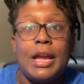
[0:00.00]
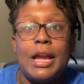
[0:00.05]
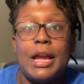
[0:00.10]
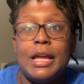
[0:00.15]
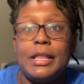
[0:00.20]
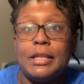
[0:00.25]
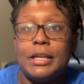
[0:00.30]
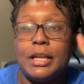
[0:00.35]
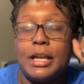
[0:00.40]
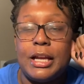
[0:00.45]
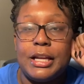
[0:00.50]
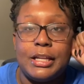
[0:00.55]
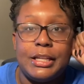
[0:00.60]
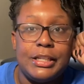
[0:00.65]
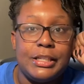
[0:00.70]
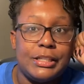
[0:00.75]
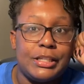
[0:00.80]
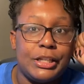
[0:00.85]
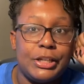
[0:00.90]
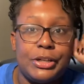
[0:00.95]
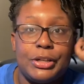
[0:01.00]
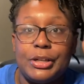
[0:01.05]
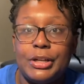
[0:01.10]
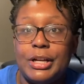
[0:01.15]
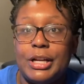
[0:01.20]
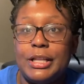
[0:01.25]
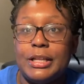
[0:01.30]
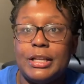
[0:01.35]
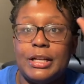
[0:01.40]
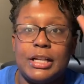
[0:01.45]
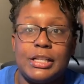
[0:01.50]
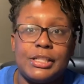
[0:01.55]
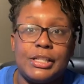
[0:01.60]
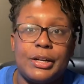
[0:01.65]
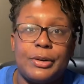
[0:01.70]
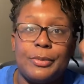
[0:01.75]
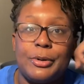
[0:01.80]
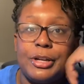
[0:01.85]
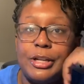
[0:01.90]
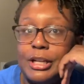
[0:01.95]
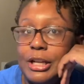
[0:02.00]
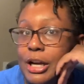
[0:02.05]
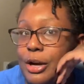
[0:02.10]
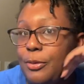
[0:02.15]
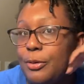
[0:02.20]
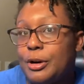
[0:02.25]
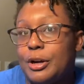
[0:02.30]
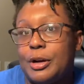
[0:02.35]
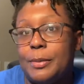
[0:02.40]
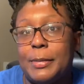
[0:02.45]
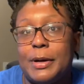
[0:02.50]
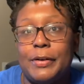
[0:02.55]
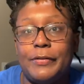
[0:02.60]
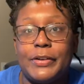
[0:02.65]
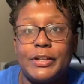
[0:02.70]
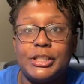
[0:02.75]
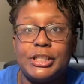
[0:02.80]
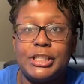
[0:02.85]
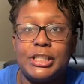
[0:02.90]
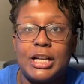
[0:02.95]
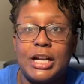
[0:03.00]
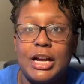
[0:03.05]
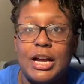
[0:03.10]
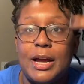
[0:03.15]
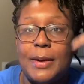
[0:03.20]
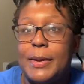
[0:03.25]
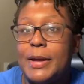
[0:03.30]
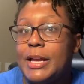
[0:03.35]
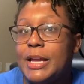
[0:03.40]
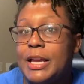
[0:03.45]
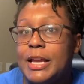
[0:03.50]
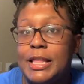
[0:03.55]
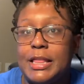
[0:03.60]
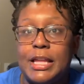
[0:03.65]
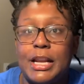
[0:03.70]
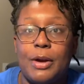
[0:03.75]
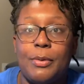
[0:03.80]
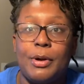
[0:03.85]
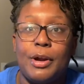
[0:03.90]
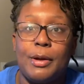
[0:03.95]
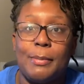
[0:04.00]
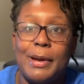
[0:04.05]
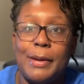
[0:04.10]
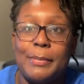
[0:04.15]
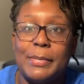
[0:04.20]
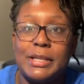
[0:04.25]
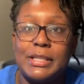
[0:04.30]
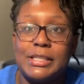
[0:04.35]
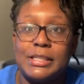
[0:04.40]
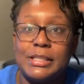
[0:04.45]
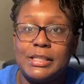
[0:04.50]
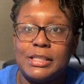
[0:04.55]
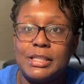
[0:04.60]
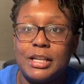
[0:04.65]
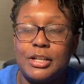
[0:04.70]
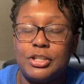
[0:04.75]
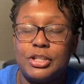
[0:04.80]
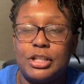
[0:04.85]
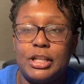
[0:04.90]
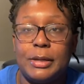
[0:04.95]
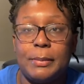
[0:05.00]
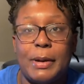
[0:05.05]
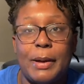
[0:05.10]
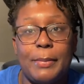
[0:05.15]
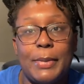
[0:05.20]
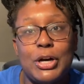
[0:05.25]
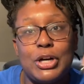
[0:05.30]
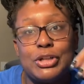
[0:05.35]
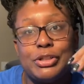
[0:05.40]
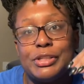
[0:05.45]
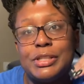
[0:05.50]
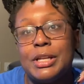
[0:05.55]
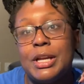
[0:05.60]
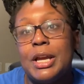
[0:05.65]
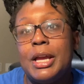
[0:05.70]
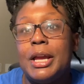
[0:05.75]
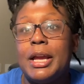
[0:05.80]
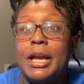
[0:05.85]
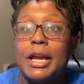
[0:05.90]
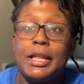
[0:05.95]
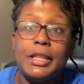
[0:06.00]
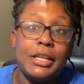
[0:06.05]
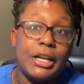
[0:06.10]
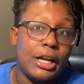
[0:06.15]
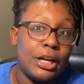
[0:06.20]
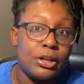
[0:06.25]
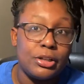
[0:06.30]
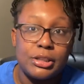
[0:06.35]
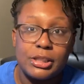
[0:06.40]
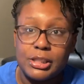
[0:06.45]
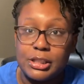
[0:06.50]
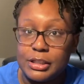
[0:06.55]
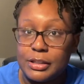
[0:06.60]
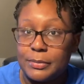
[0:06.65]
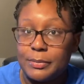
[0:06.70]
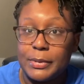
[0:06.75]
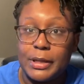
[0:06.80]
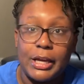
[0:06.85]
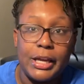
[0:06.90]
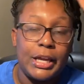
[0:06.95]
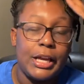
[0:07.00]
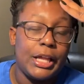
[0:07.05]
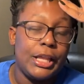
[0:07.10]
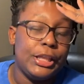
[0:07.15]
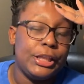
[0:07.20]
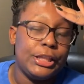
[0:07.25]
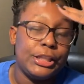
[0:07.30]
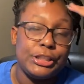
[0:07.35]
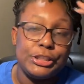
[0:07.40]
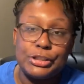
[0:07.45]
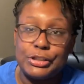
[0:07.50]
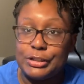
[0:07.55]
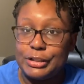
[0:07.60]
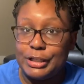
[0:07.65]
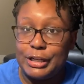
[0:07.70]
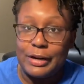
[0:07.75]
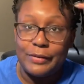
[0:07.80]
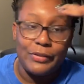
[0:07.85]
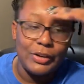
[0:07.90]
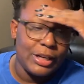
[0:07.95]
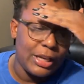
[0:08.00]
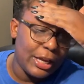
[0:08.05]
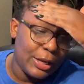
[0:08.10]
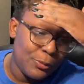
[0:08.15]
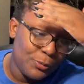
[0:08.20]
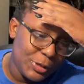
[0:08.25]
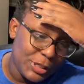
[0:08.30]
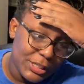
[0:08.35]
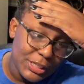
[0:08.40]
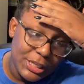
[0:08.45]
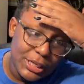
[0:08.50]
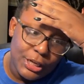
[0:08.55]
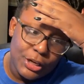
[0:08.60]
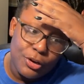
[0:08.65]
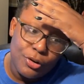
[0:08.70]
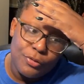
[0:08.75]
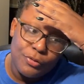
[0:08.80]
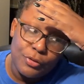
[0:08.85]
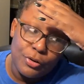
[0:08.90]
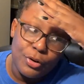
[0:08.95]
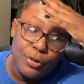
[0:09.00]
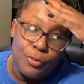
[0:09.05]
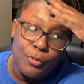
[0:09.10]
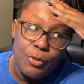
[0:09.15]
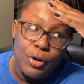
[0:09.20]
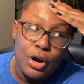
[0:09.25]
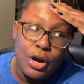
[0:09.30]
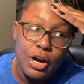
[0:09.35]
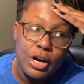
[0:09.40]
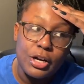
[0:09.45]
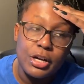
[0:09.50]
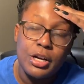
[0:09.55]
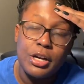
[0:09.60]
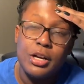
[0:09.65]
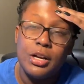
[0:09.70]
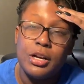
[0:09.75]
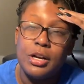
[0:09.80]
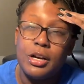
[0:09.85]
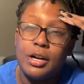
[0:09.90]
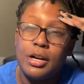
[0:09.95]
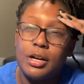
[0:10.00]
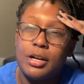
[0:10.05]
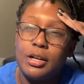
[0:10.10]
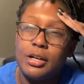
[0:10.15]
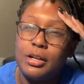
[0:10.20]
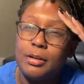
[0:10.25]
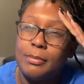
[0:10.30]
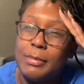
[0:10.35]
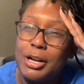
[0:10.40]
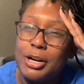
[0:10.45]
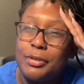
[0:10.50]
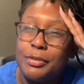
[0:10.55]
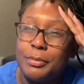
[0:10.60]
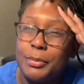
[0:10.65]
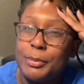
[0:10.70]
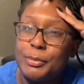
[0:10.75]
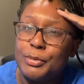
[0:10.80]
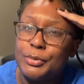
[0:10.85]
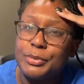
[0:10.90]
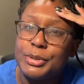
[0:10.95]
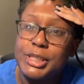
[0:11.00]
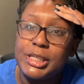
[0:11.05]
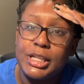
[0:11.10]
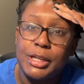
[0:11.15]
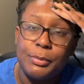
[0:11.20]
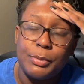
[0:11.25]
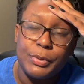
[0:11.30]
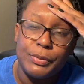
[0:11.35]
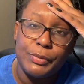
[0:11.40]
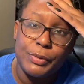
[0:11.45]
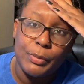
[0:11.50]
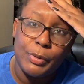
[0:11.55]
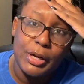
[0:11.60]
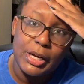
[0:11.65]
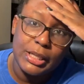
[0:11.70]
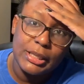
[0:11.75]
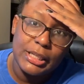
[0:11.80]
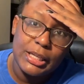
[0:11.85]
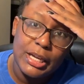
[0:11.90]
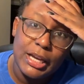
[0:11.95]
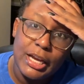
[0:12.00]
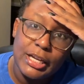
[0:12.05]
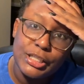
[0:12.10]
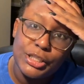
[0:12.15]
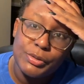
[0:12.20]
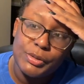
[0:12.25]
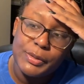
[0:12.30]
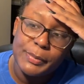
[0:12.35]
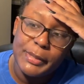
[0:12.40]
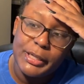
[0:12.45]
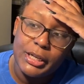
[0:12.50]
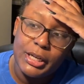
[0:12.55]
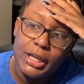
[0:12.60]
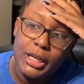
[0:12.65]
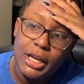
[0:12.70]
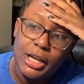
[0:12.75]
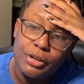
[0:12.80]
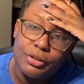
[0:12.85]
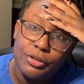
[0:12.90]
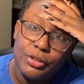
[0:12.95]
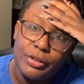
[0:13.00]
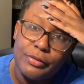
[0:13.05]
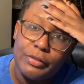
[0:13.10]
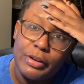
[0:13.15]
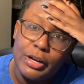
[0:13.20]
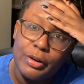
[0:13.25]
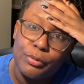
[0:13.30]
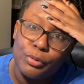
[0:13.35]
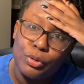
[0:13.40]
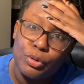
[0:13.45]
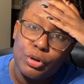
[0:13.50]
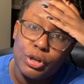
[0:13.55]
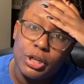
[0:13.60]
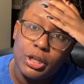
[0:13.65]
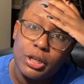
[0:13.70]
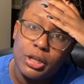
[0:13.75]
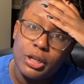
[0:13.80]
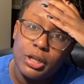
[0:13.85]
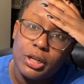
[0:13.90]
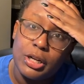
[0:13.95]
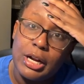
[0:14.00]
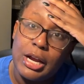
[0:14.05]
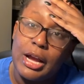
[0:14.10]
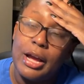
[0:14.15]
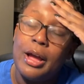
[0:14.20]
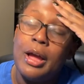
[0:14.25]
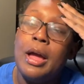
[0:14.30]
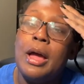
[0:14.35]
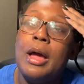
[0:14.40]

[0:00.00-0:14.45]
and then I eat dinner, and then I start working. I work on my first job, and then I work on my business, scheduling my posts, and then I go to sleep, like literally every day. We did go for a walk. I don't remember which day we went for a walk. I think it actually was Monday. I don't know if I recorded it or not,